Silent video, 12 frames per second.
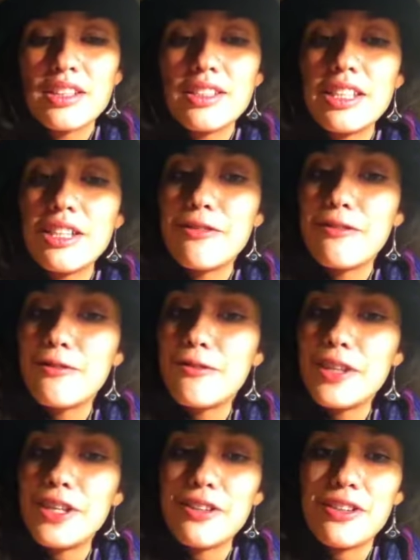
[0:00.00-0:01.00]
T
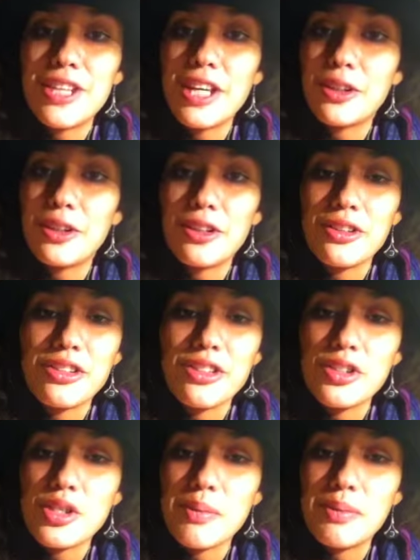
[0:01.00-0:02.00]
feared that girl's
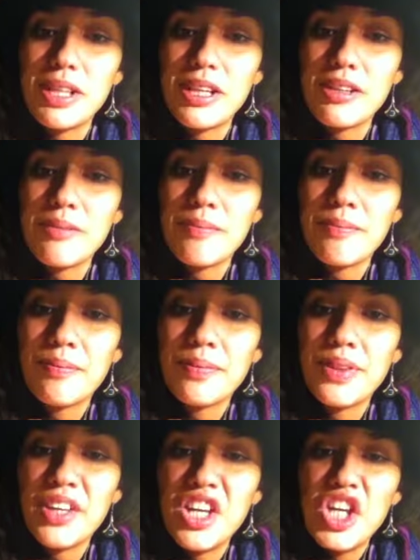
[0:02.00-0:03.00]
insomnia.
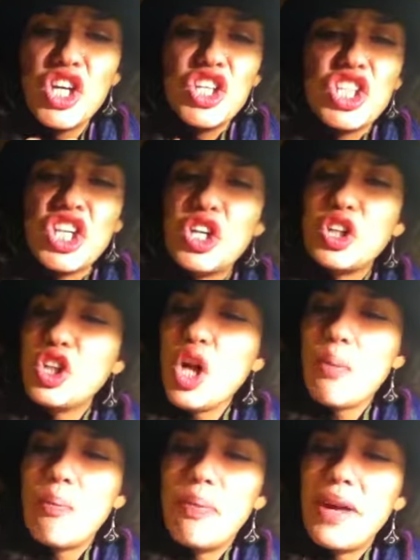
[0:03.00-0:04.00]
She could
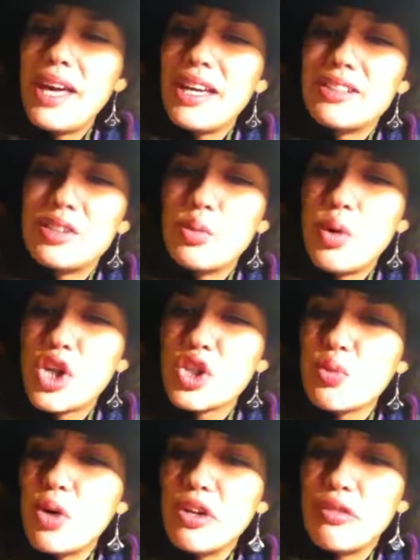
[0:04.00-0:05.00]
not bear to
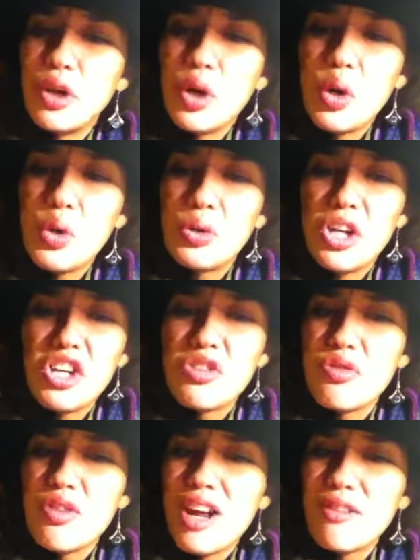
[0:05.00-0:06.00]
watch one of her own
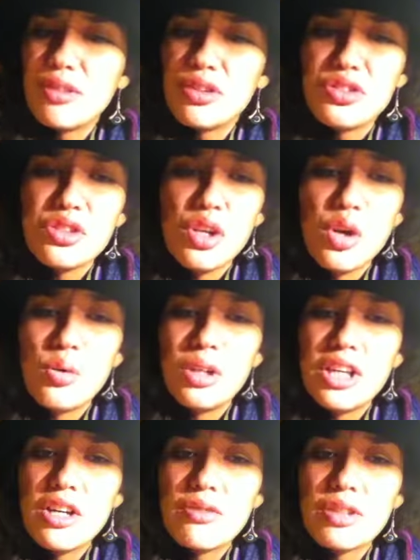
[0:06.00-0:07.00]
unravel
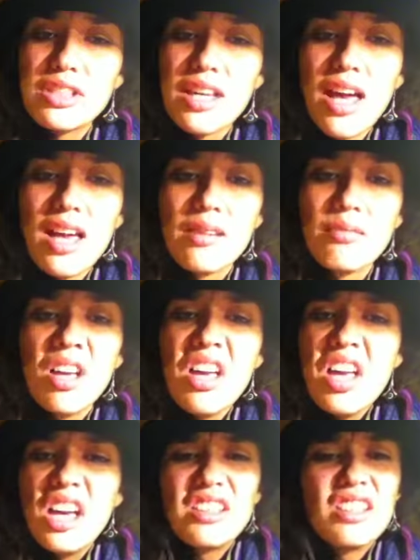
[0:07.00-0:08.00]
slowly over time,
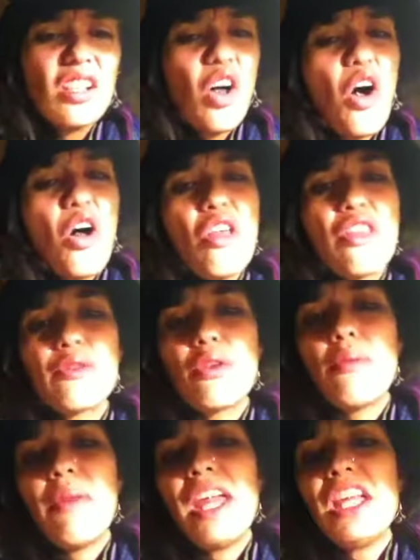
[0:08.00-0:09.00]
until all that
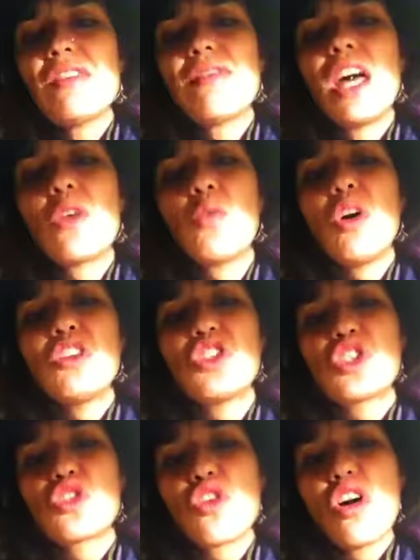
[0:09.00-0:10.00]
remained of that once
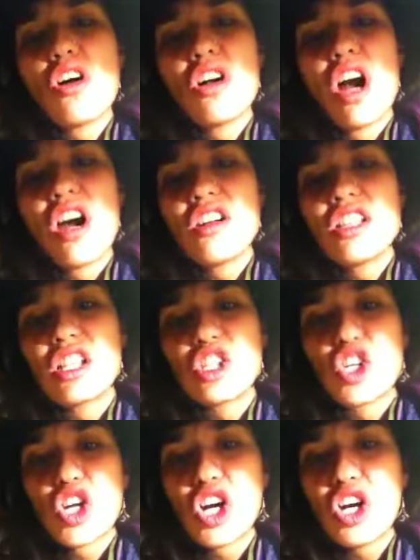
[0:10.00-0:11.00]

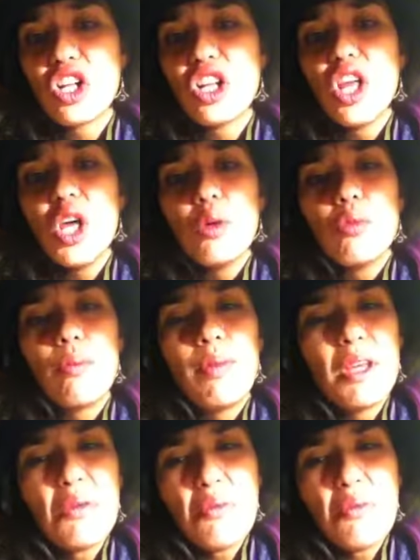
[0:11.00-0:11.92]
strong-hearted girl would be a